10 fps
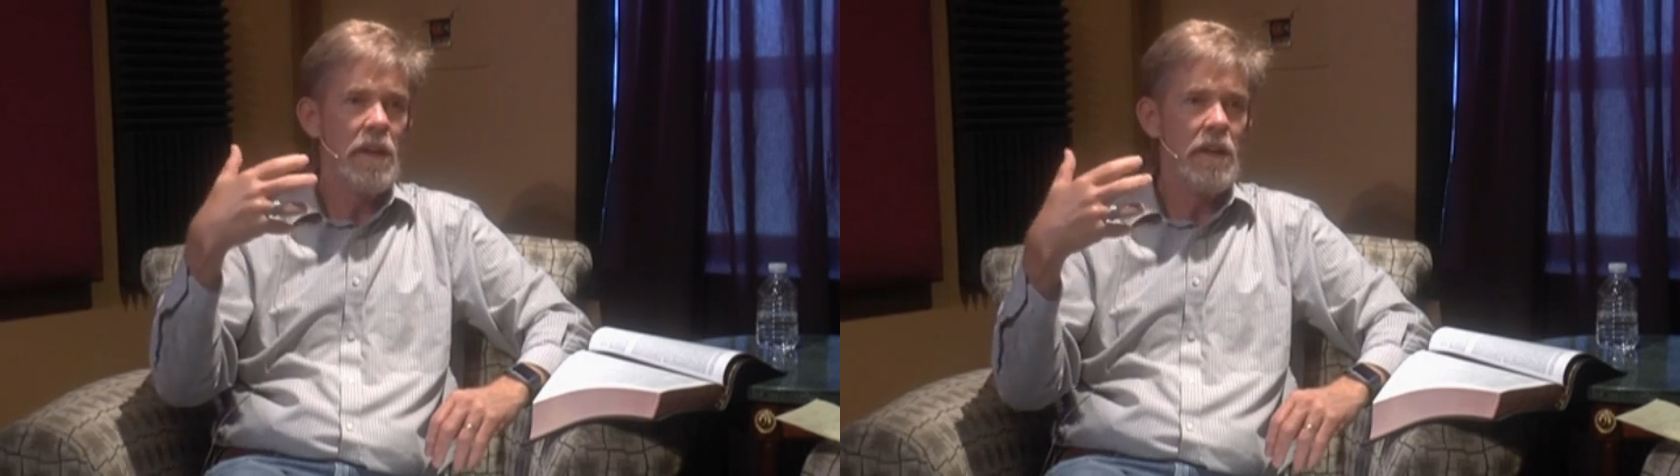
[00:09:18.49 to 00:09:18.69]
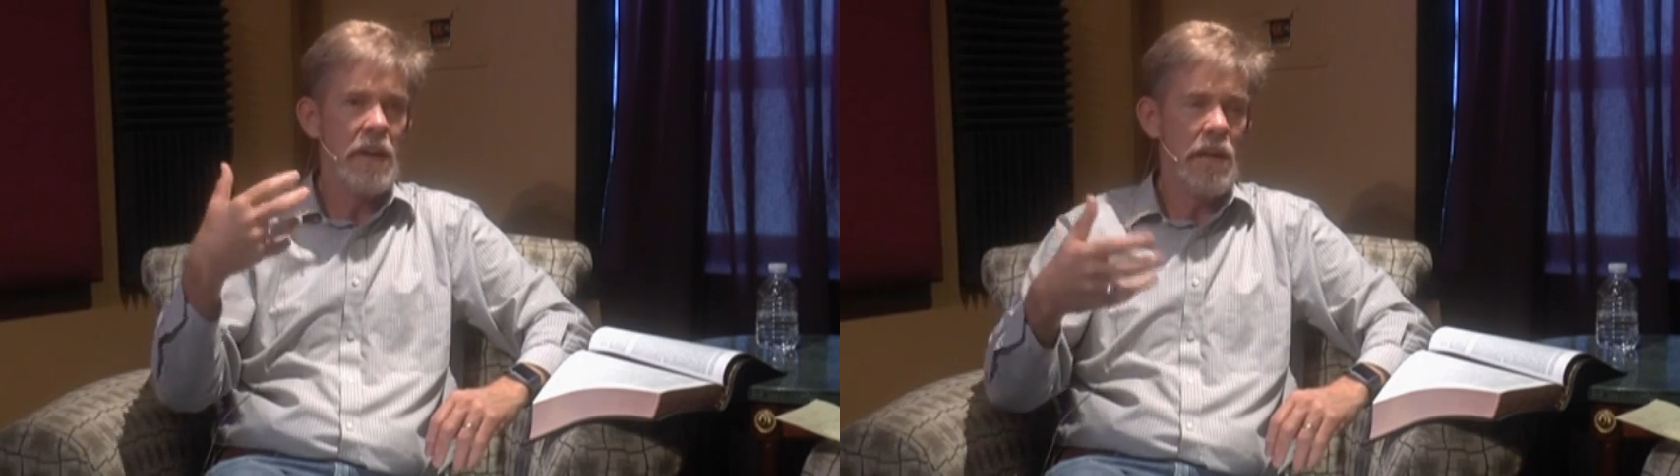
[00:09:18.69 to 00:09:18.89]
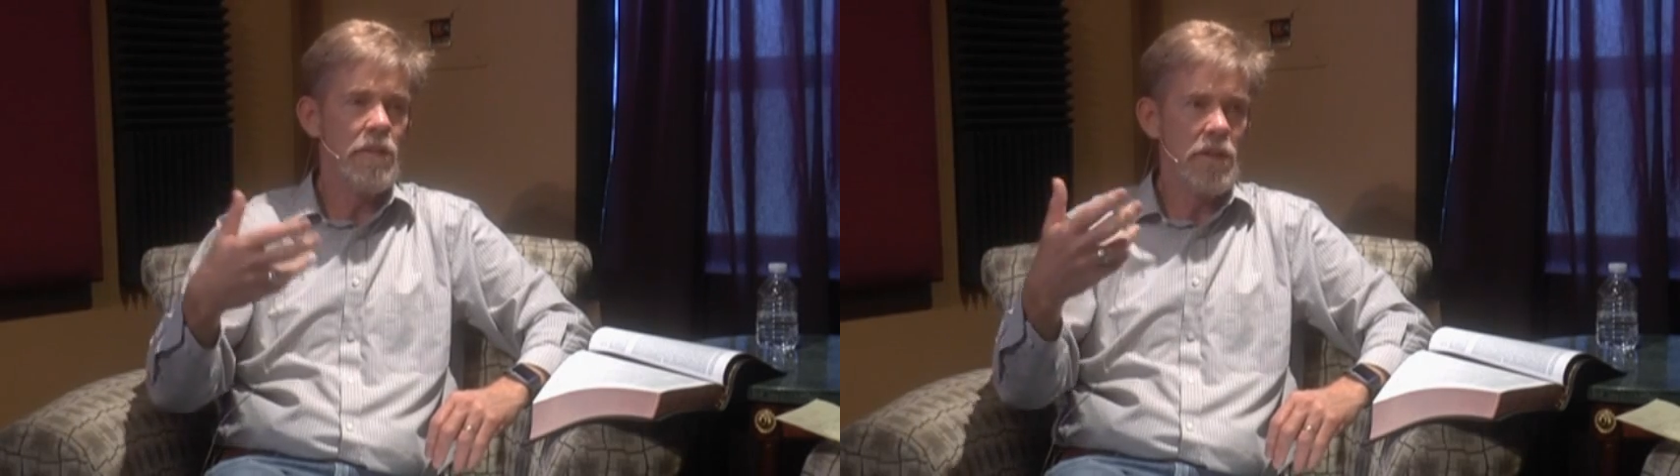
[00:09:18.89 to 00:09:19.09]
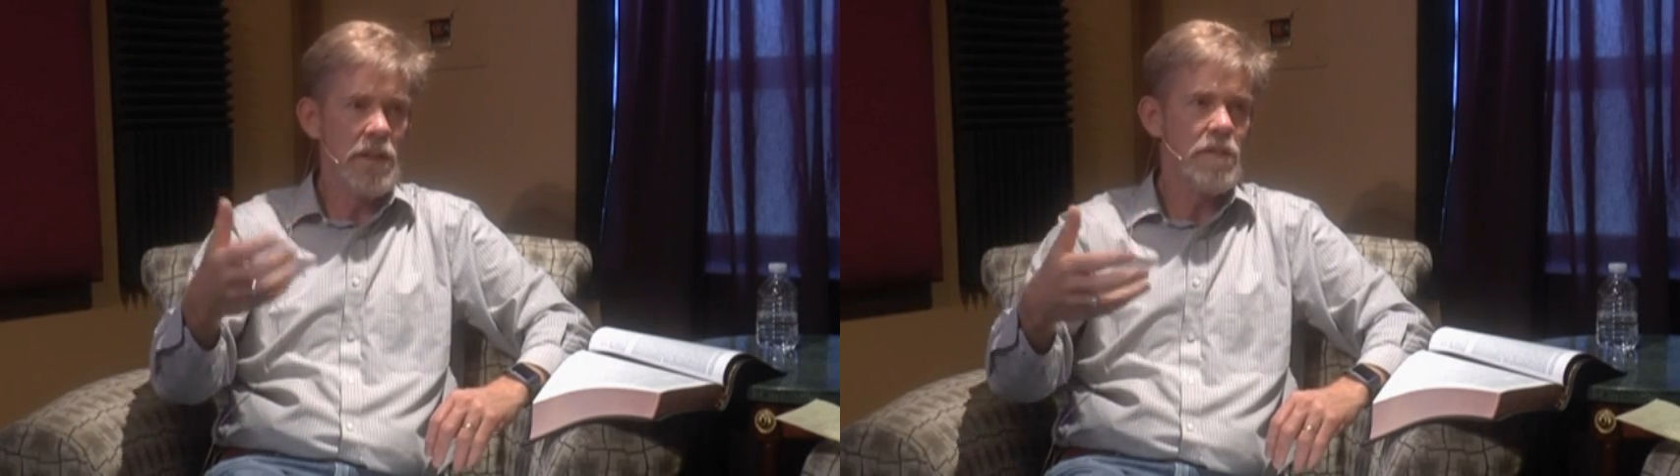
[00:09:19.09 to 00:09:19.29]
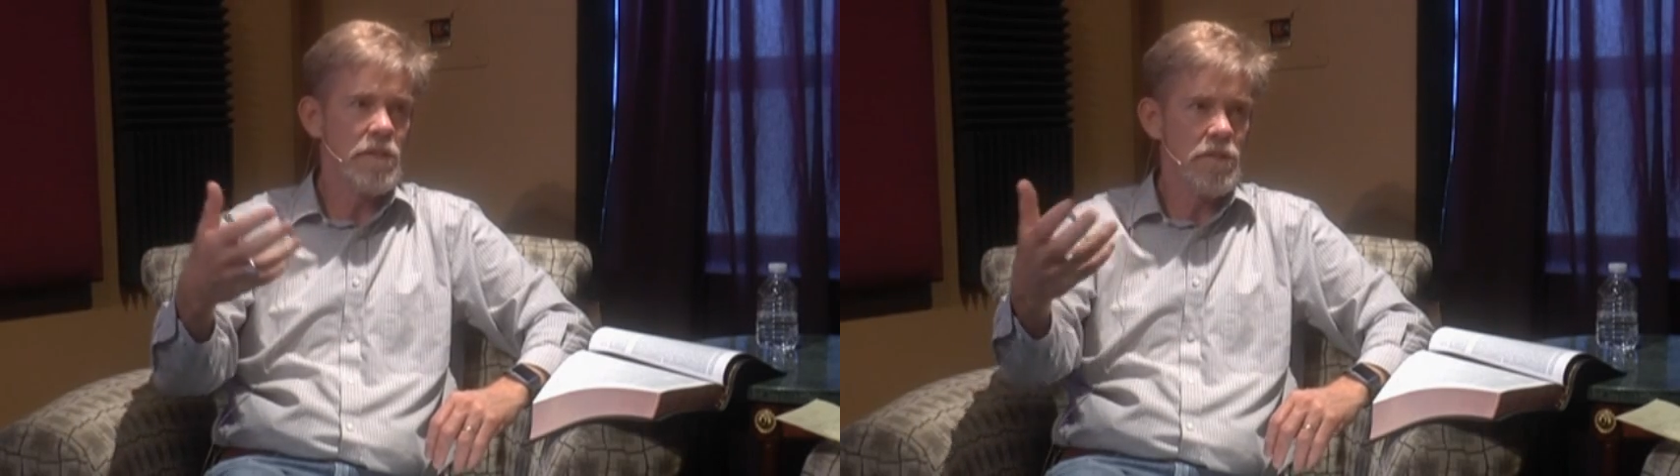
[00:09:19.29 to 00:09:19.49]
never
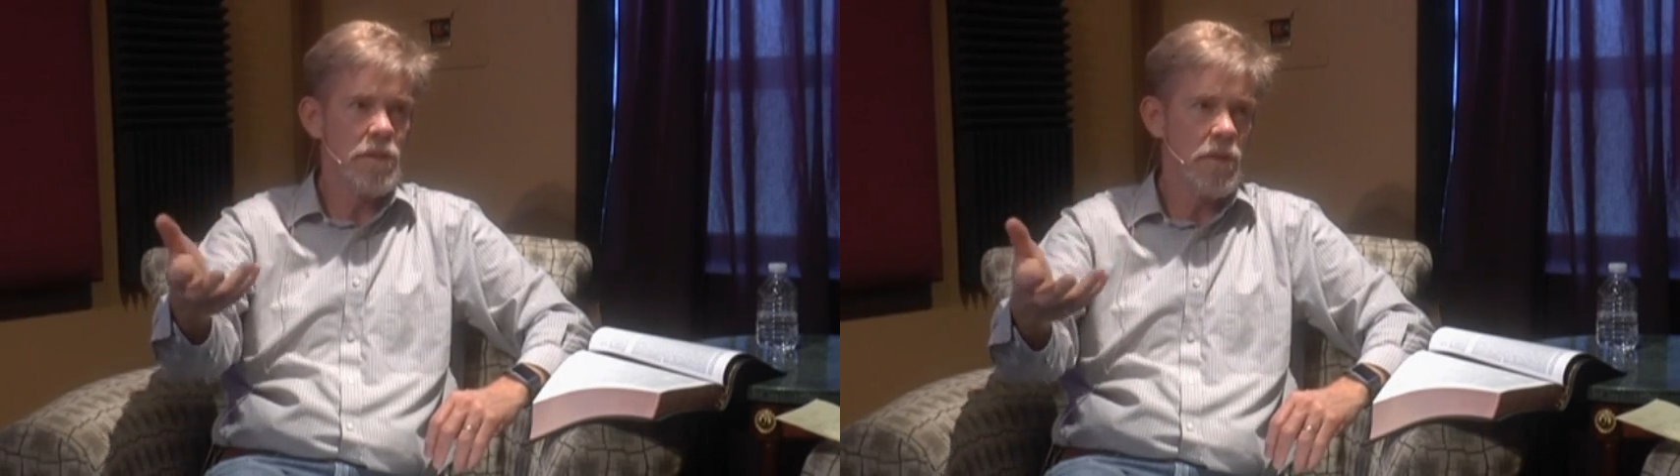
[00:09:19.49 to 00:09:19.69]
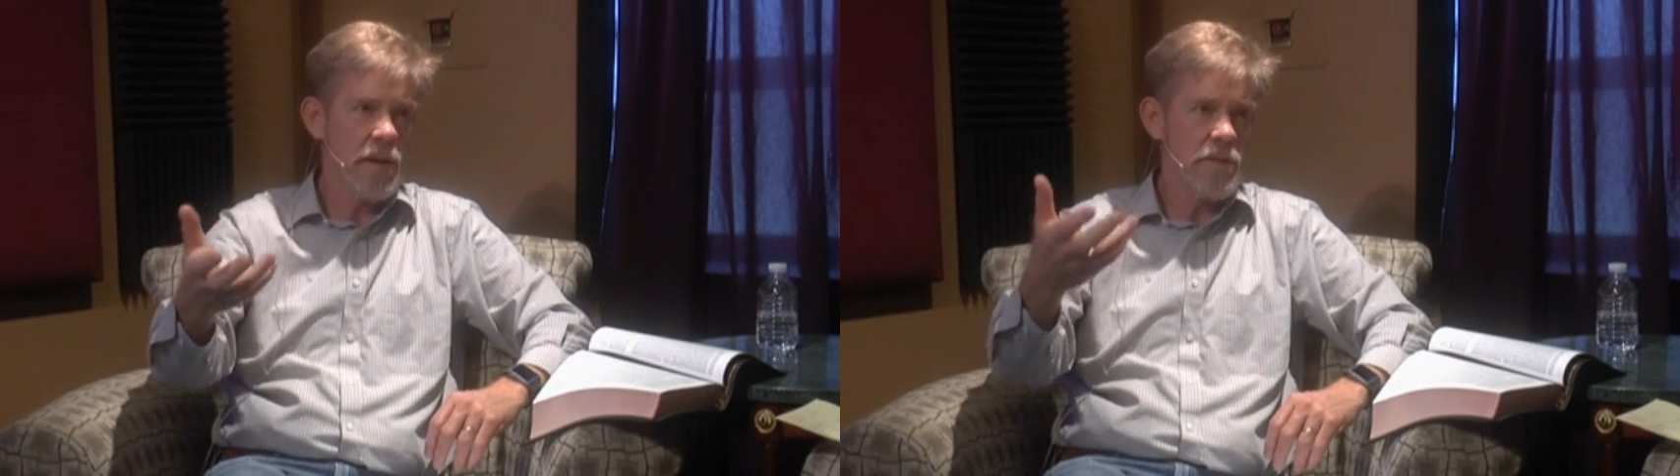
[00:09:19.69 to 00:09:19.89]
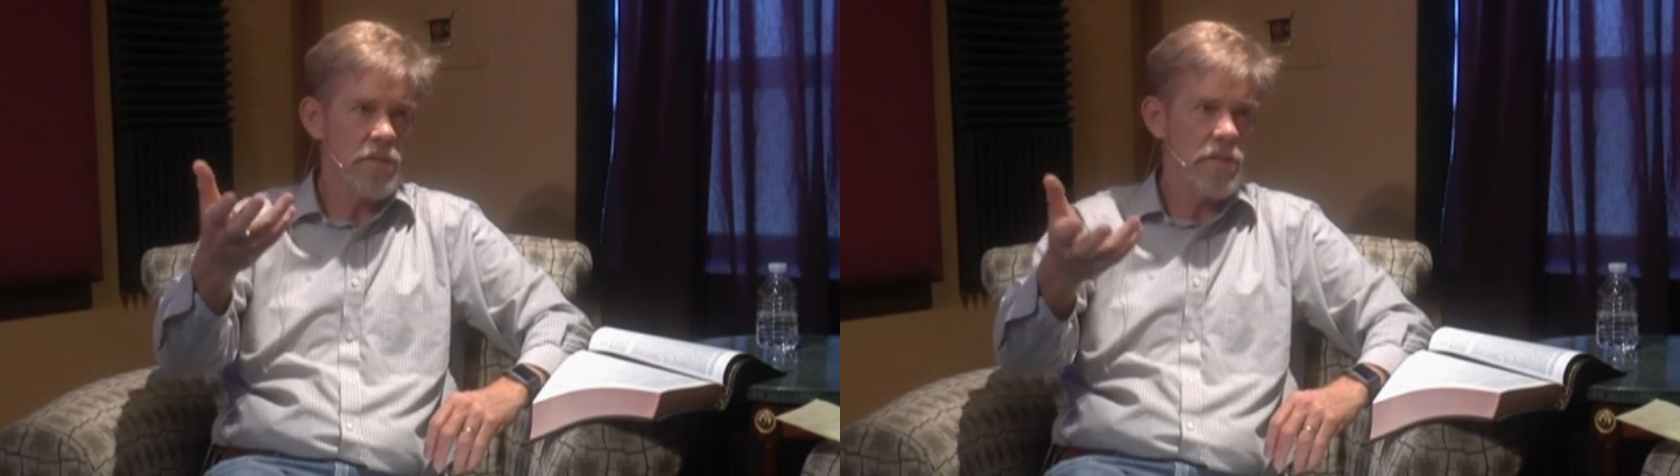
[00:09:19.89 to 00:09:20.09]
leads us to grace,